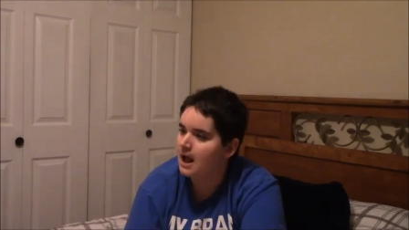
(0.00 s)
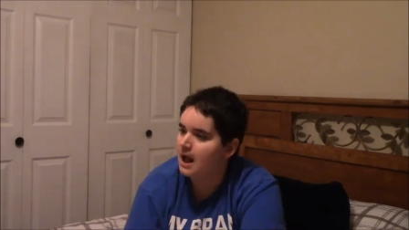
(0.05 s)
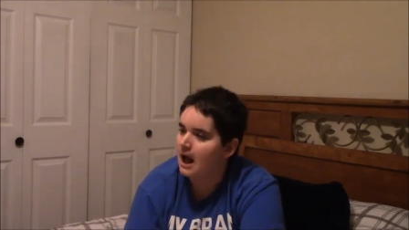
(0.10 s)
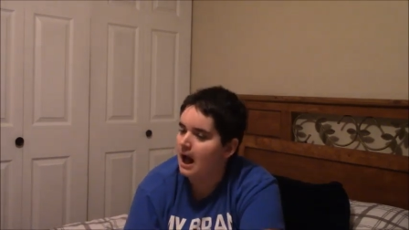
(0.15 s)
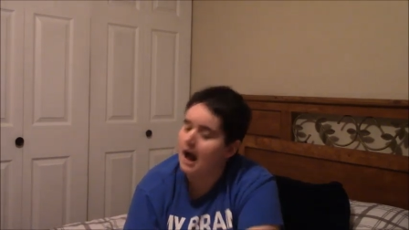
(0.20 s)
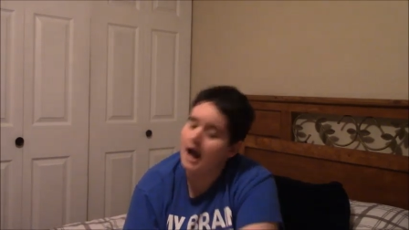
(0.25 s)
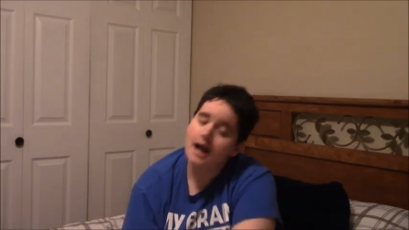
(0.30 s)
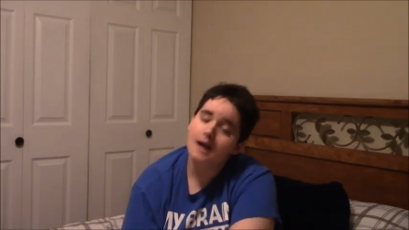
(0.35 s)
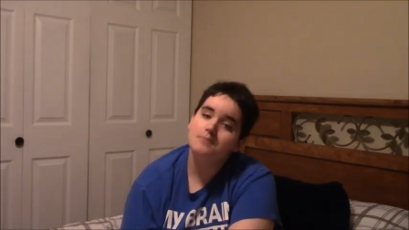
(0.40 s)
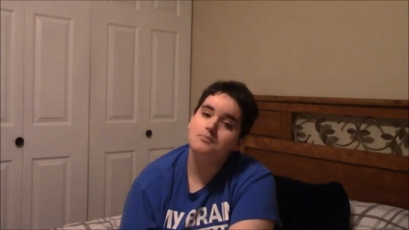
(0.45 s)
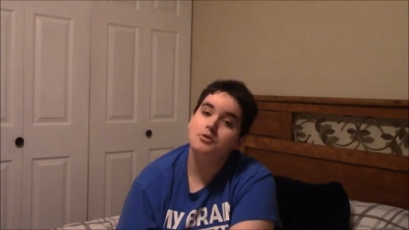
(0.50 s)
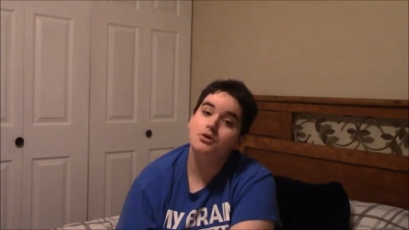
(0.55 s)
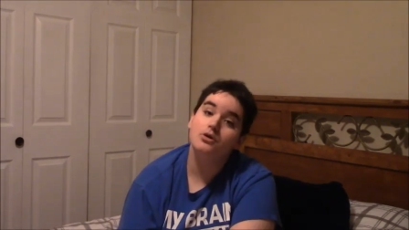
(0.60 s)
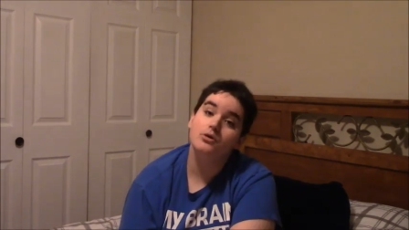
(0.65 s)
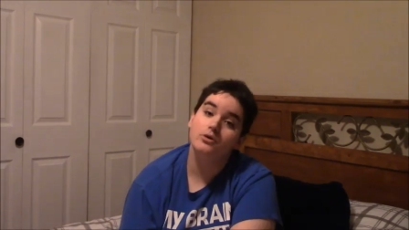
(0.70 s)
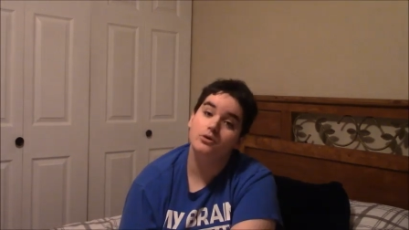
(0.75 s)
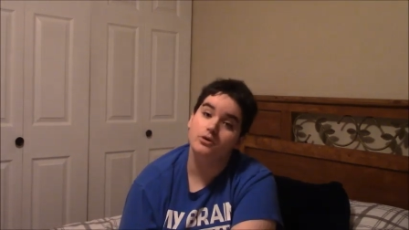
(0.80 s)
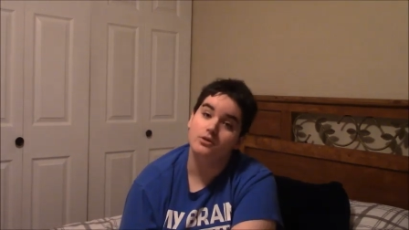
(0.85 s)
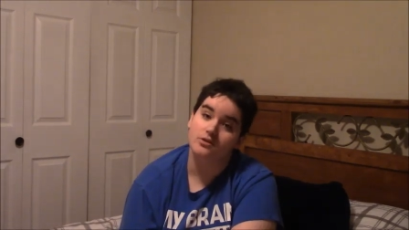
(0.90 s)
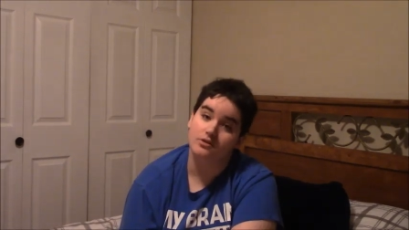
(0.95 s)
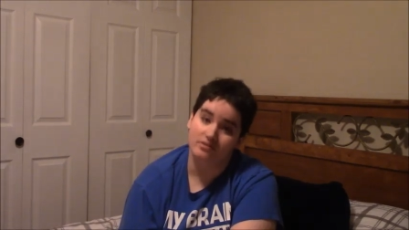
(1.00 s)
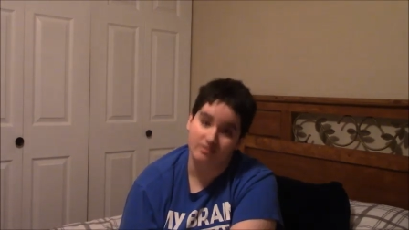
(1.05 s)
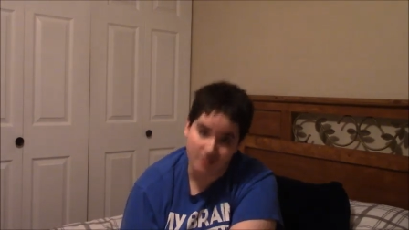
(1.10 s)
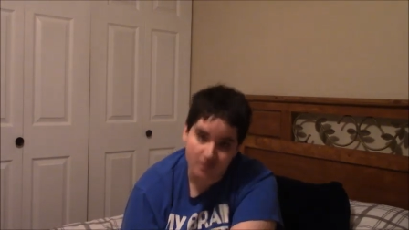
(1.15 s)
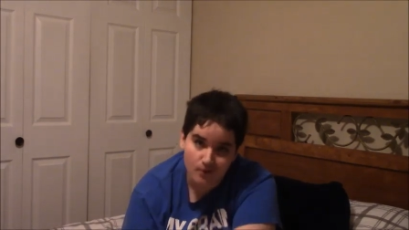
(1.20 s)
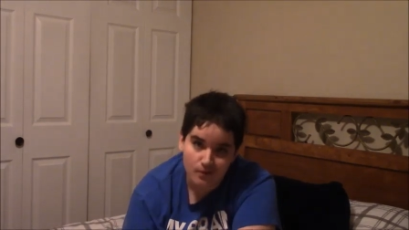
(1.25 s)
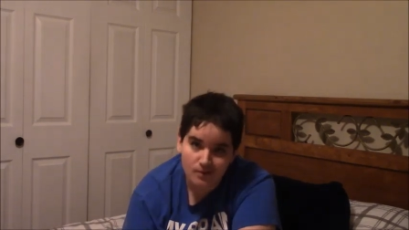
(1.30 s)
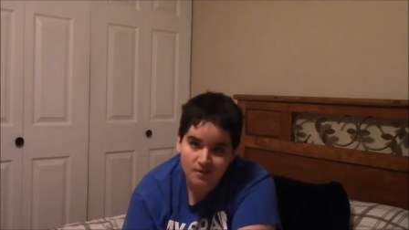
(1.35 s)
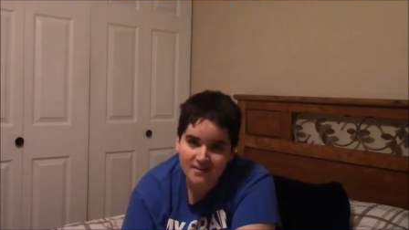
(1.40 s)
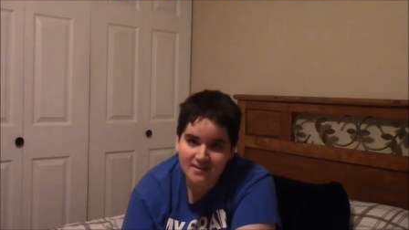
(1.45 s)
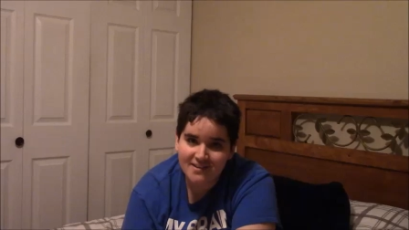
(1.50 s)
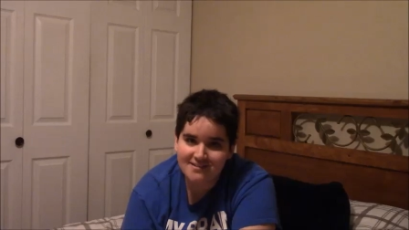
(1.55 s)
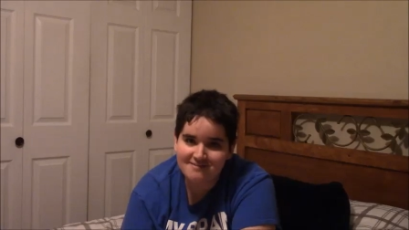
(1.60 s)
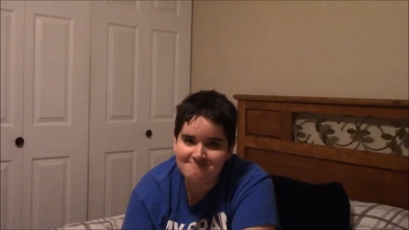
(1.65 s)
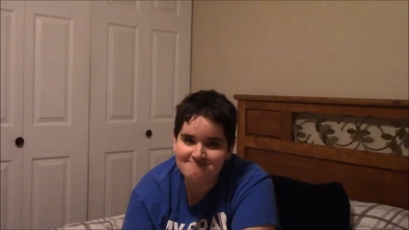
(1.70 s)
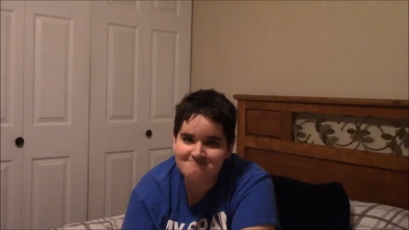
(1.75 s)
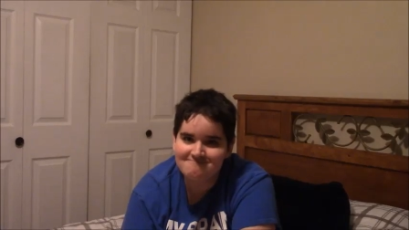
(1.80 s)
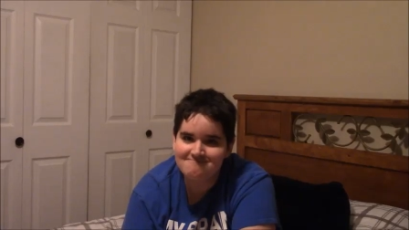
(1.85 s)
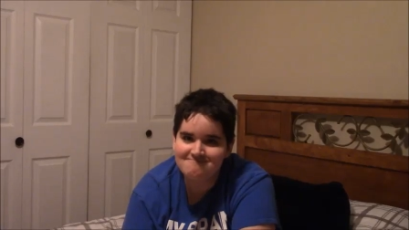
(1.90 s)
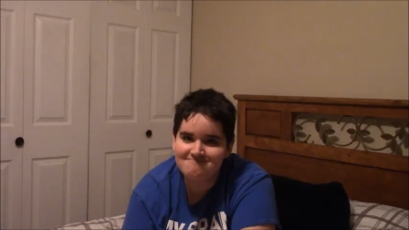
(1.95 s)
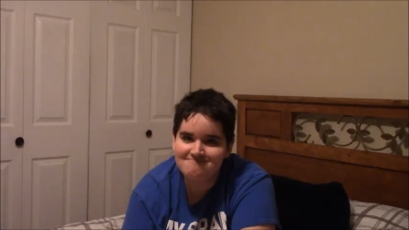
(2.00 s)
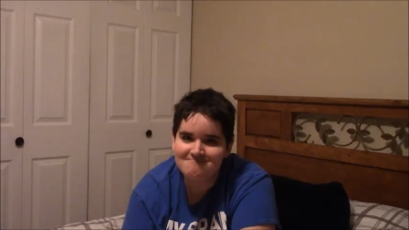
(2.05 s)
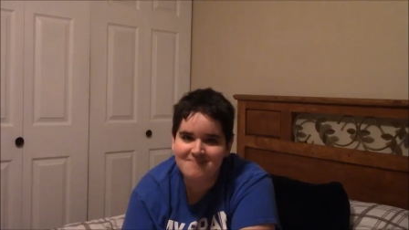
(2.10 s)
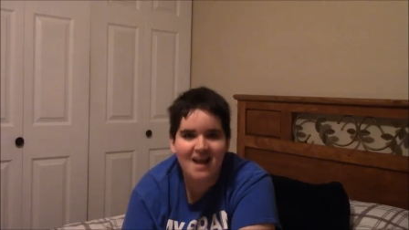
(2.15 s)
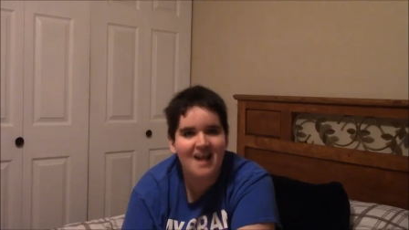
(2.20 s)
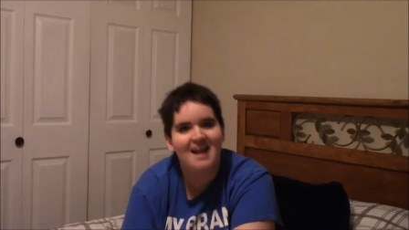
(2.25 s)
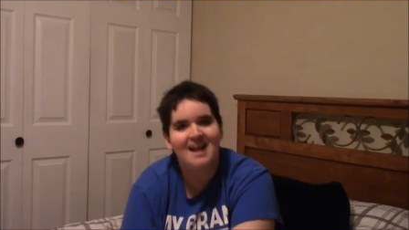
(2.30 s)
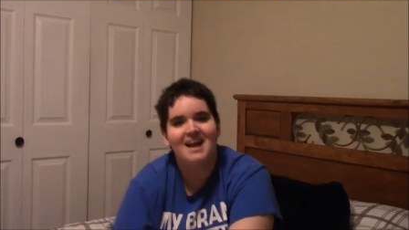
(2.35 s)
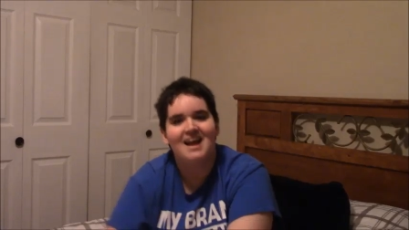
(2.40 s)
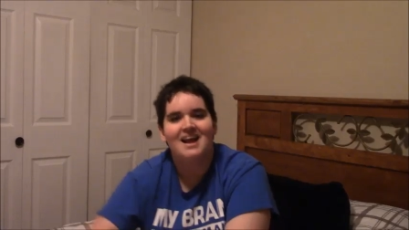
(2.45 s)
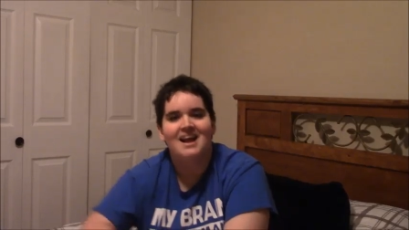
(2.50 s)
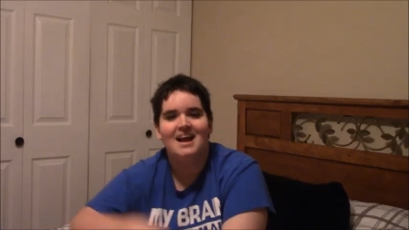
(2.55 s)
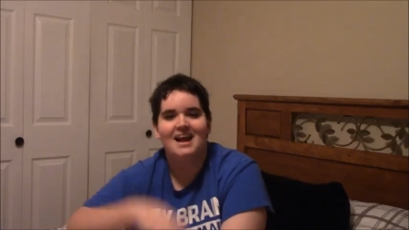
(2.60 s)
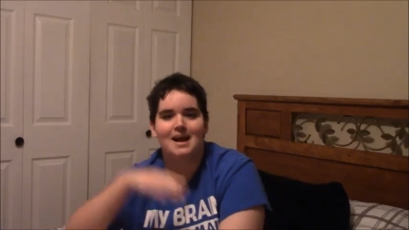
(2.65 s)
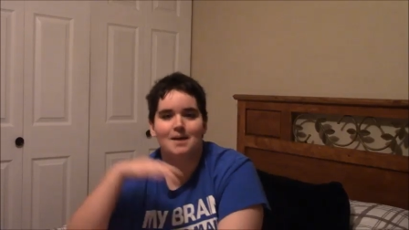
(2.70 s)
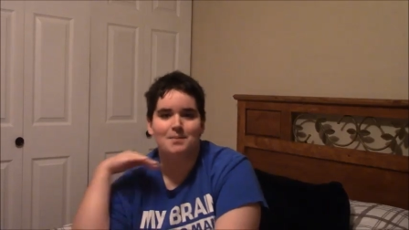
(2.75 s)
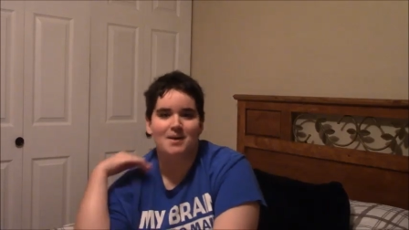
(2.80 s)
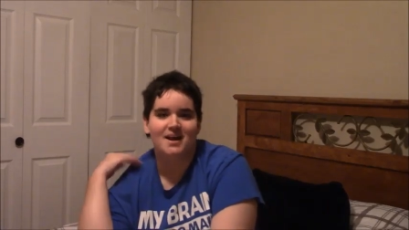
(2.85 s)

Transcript: I'm new to the school. Am